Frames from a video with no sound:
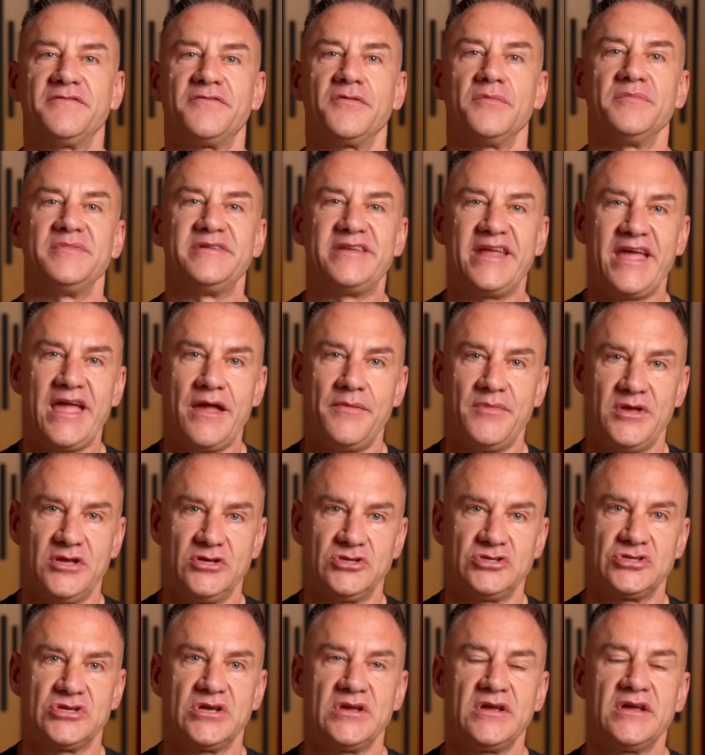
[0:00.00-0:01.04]
from
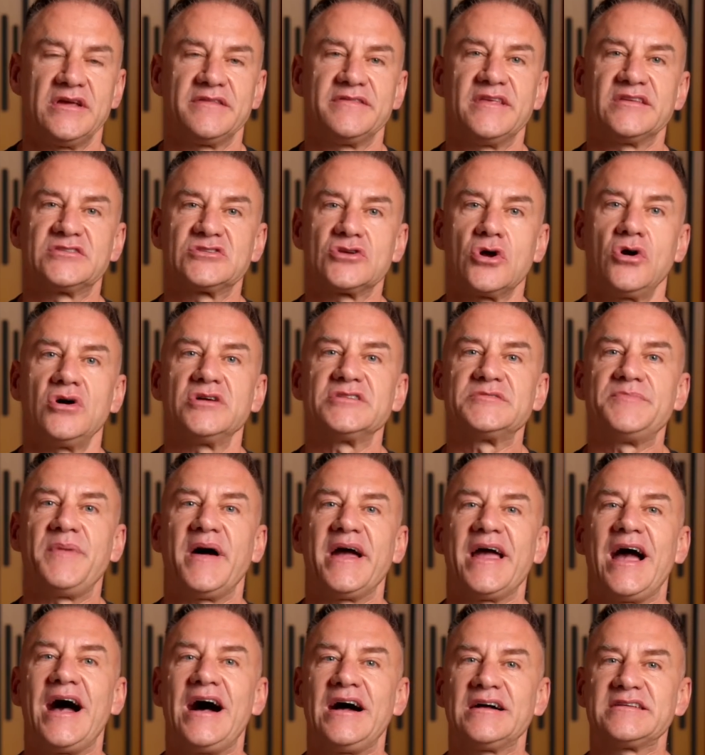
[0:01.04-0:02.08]
damage that's caused
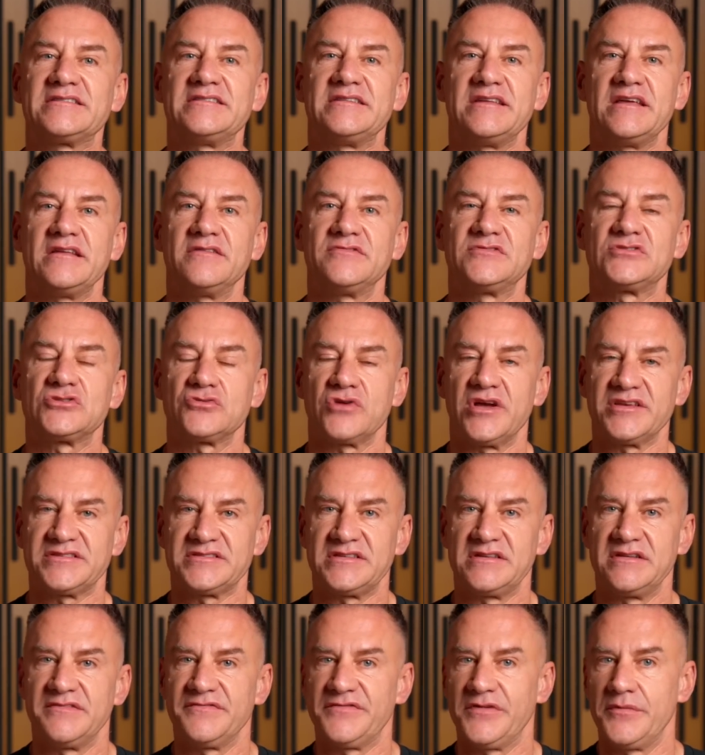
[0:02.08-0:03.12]
by oxidative
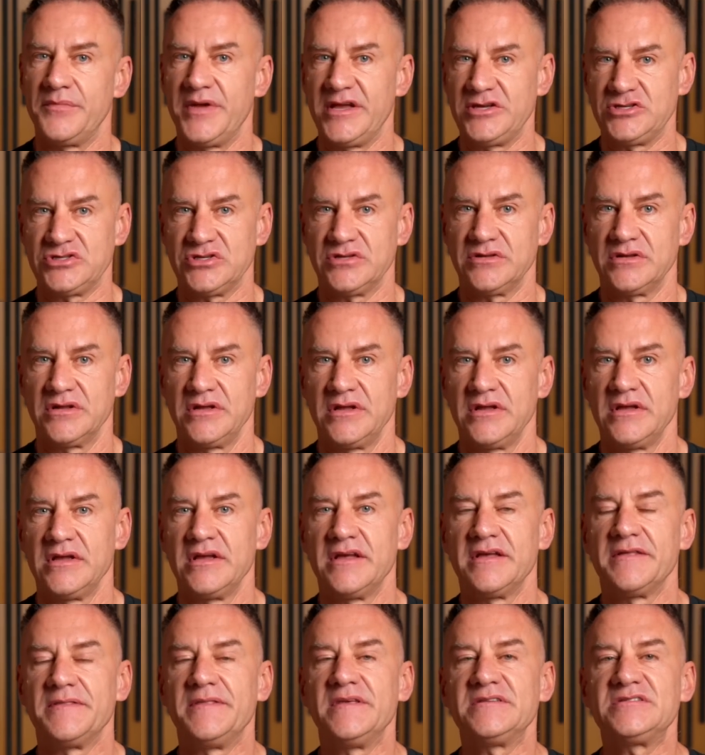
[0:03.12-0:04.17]
stress and inflammation.
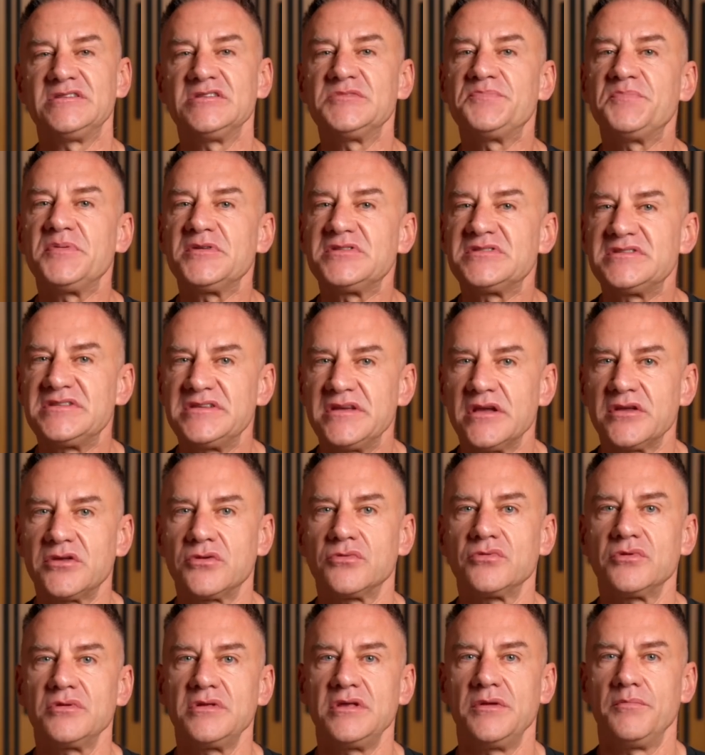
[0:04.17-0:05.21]
This is
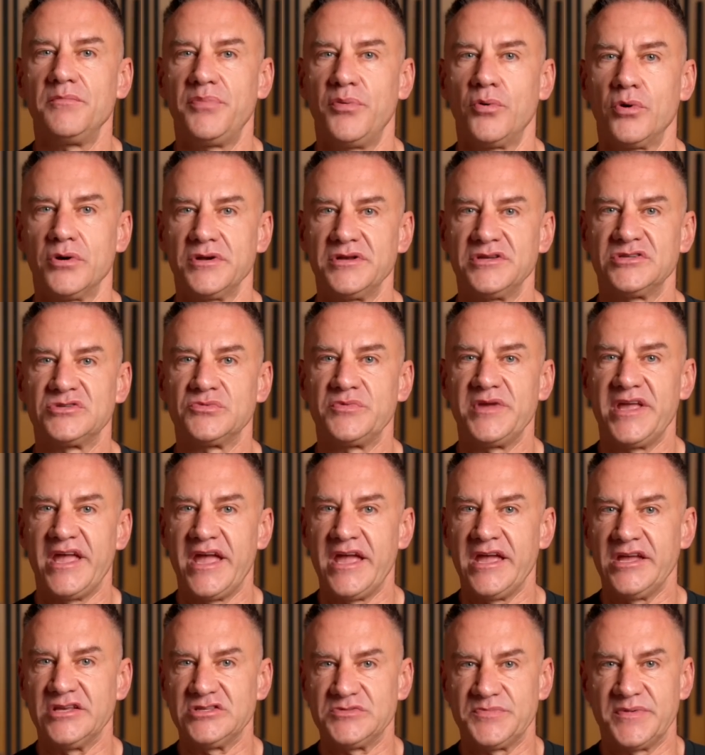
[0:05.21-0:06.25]
particularly important as we
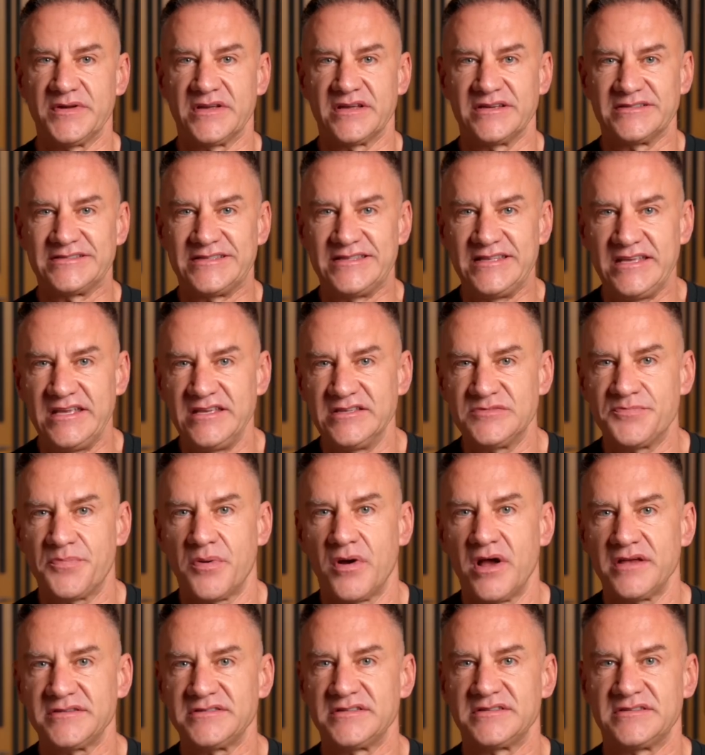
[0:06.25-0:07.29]
age because these
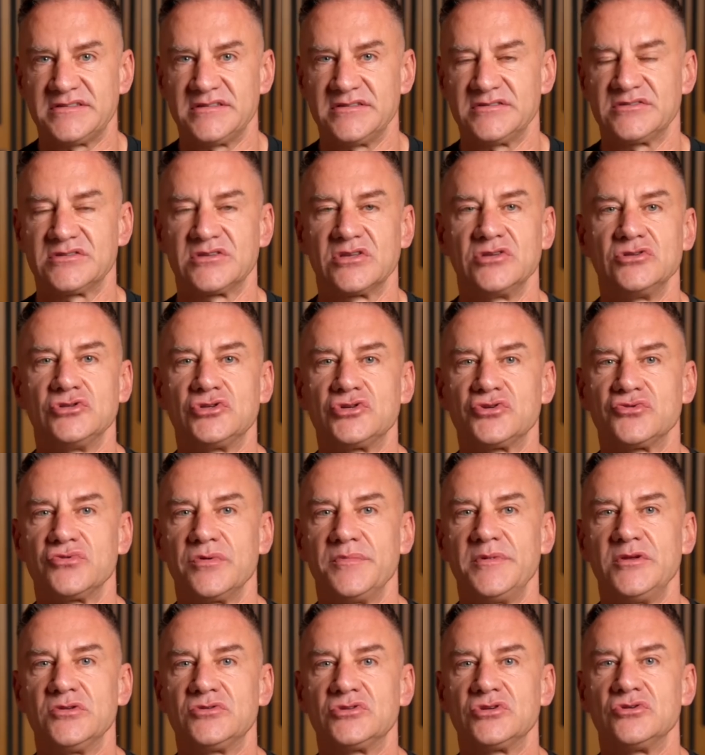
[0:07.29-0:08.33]
processes
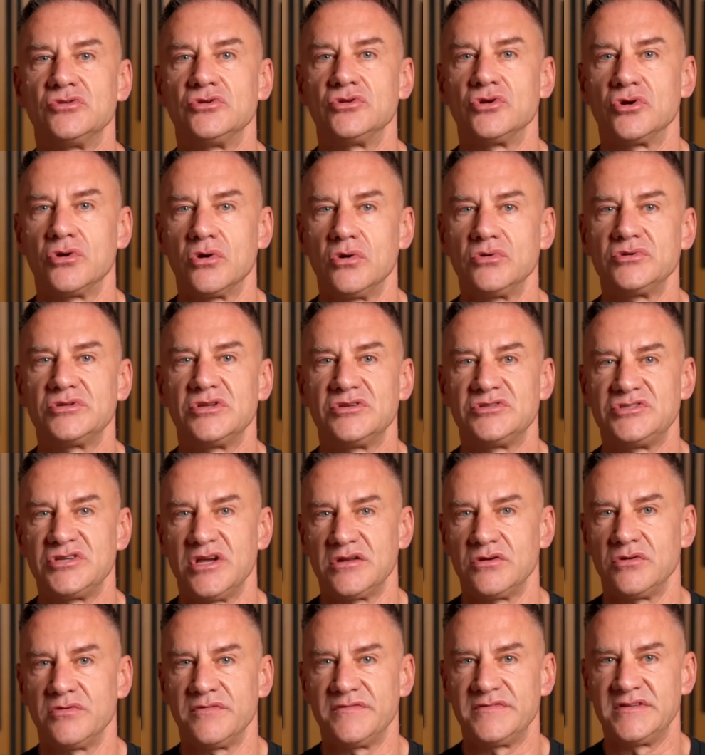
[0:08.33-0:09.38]
contribute to
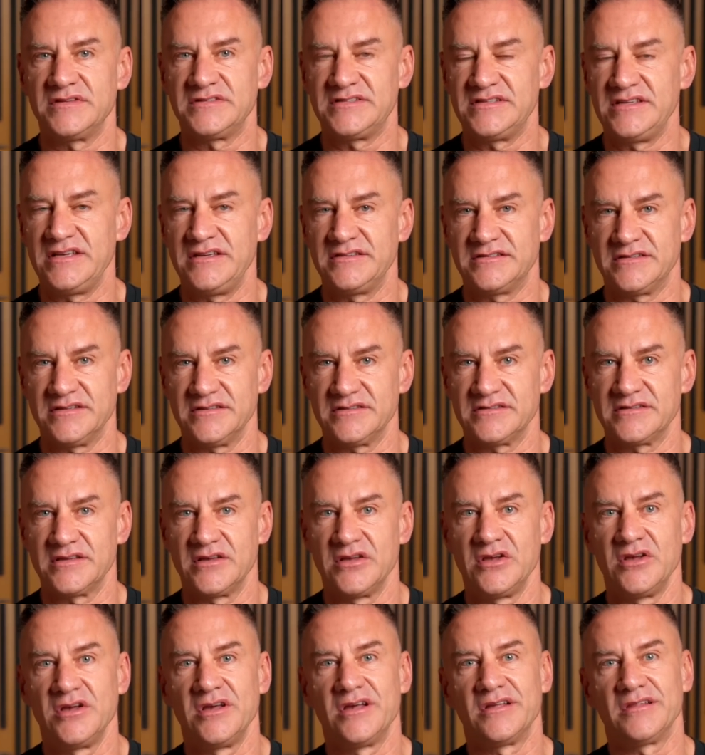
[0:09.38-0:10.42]
neurodegenerative diseases
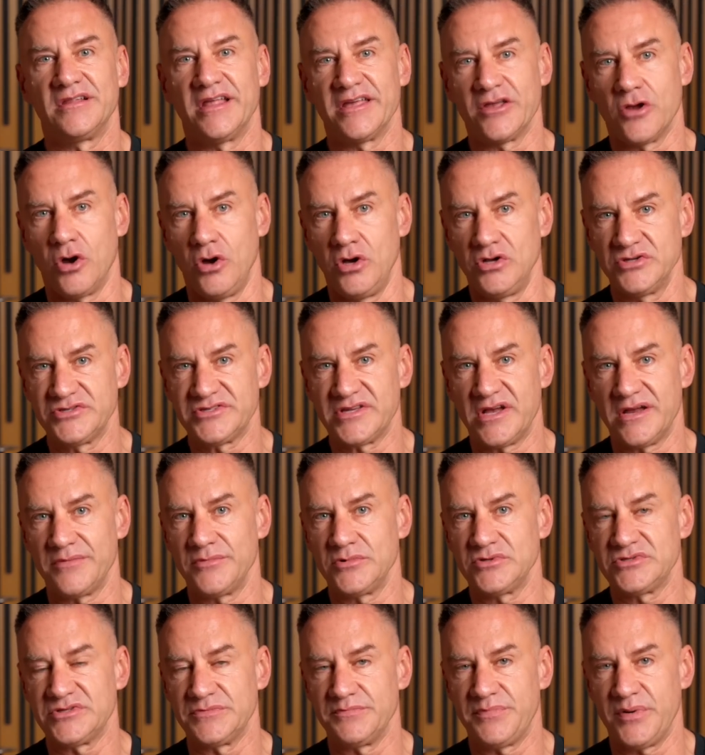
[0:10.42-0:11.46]
like
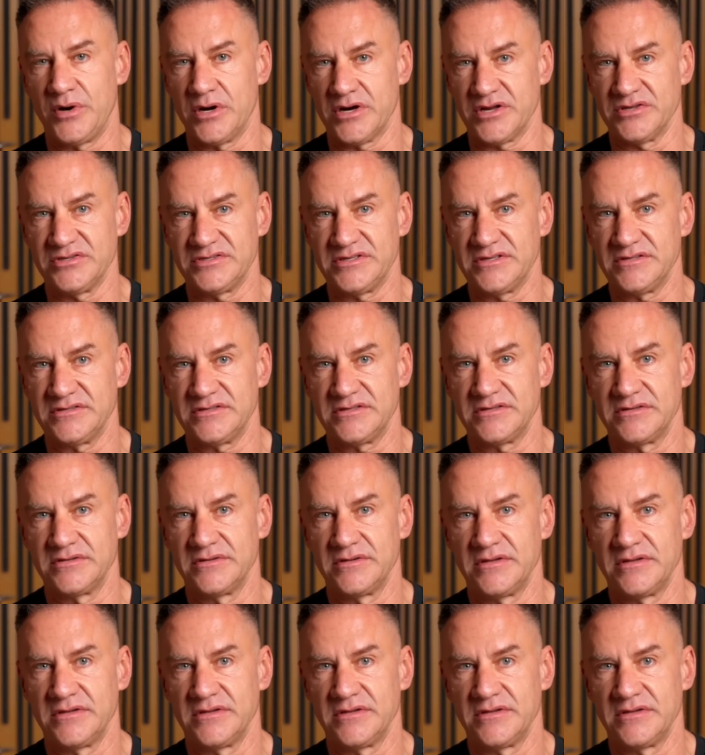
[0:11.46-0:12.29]
Alzheimer's and Parkinson's.